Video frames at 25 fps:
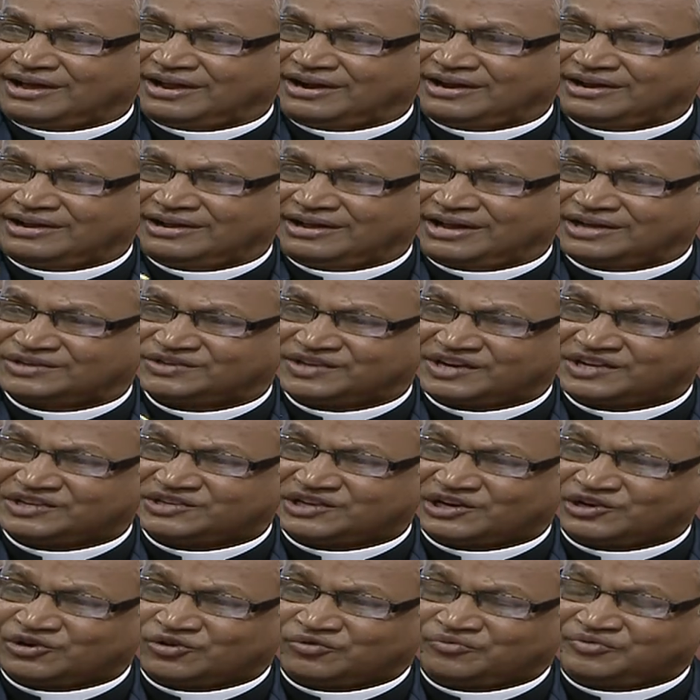and as a
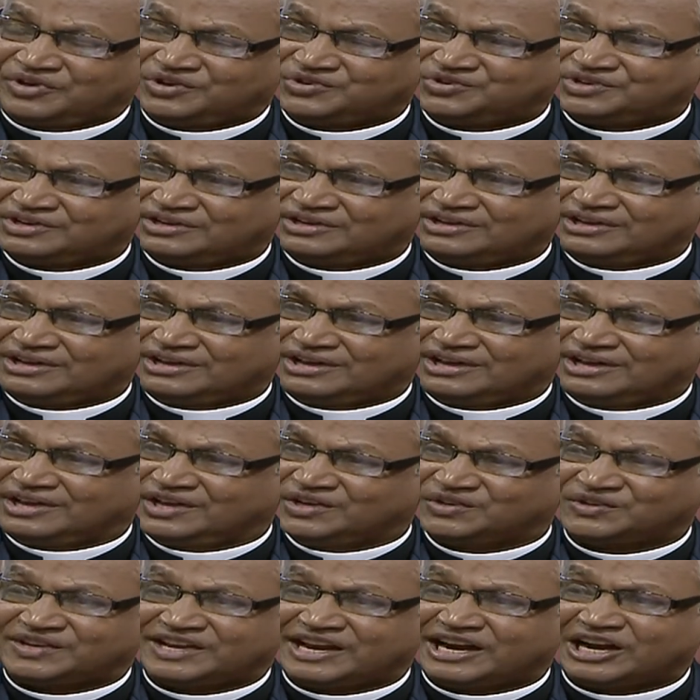result of which,
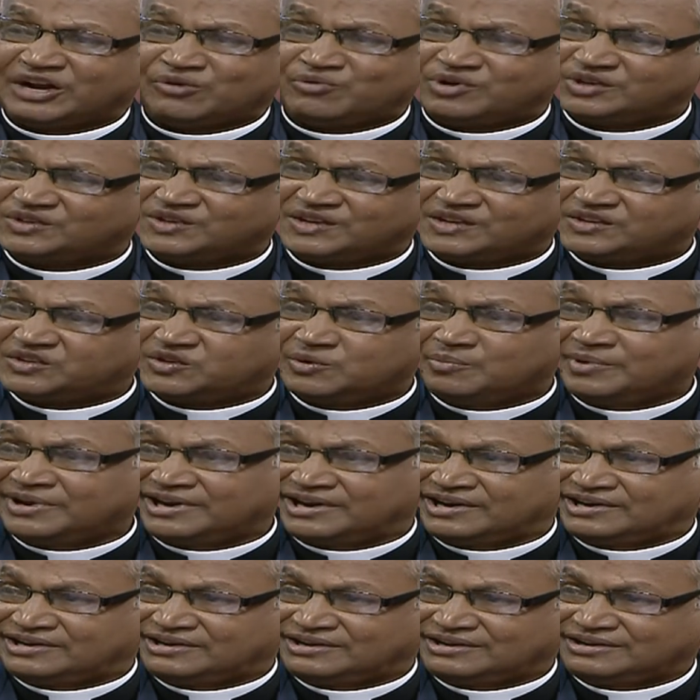his kingdom was
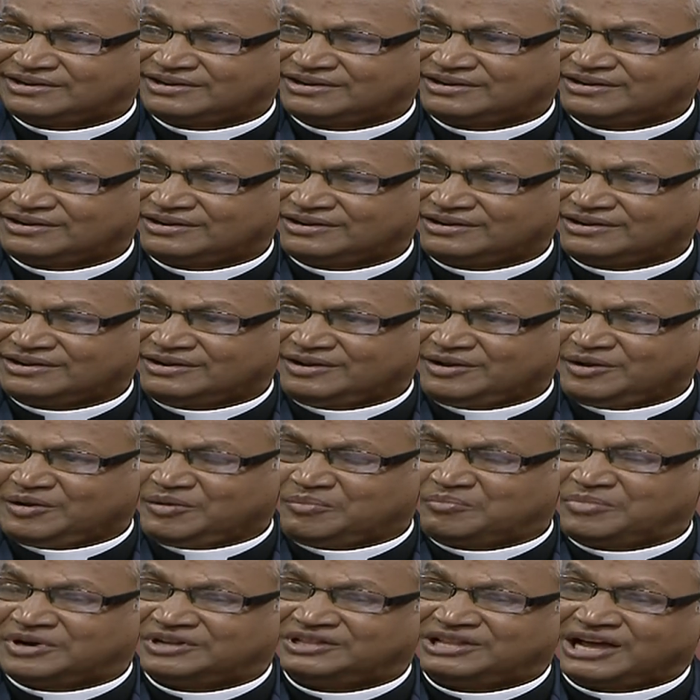cemented.
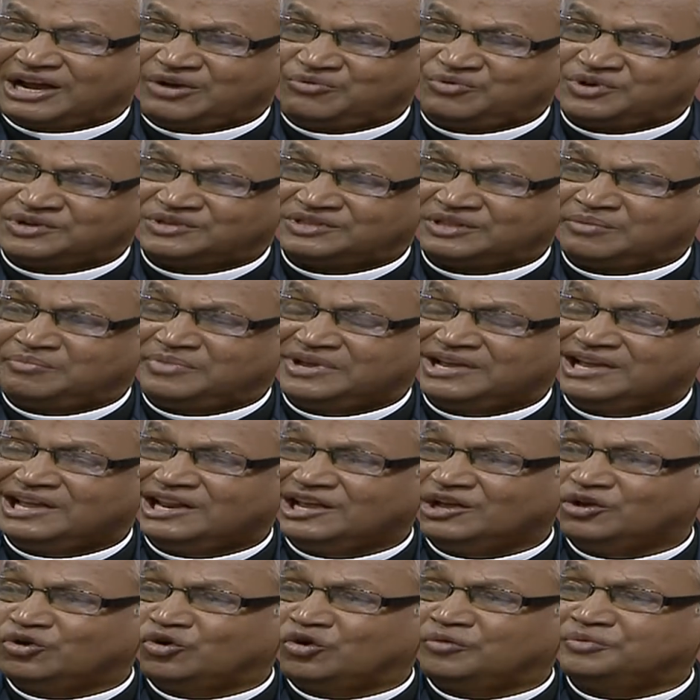But that was the
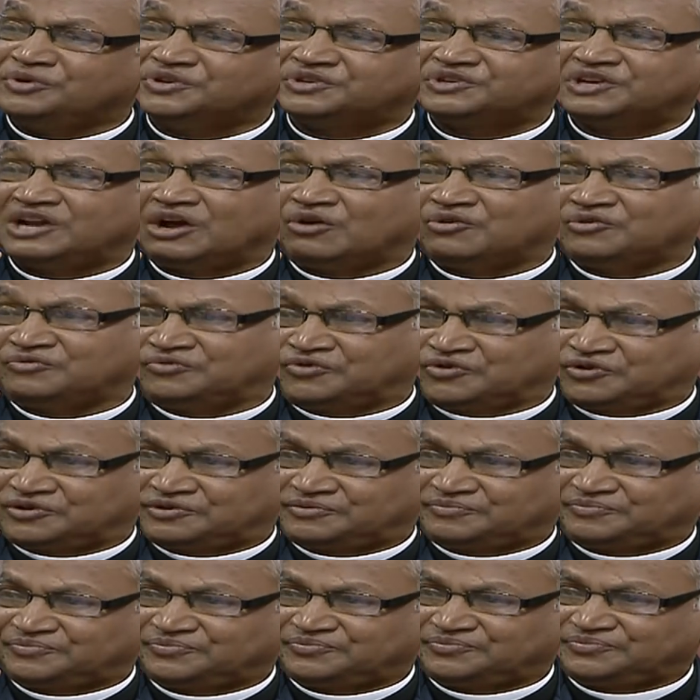beginning of his
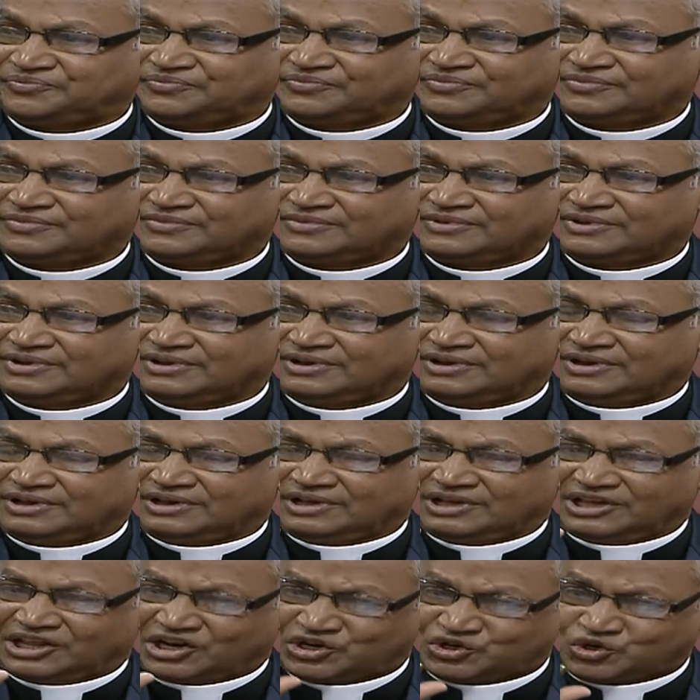downfall.
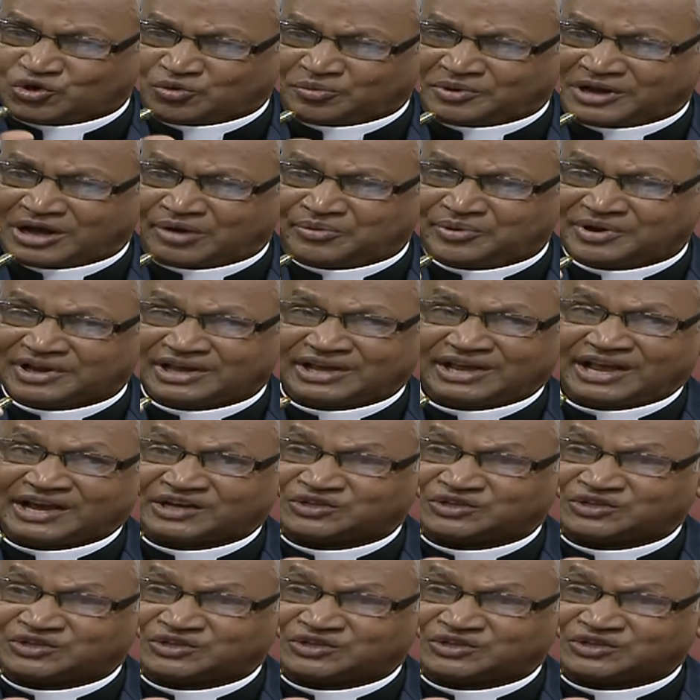Instead of having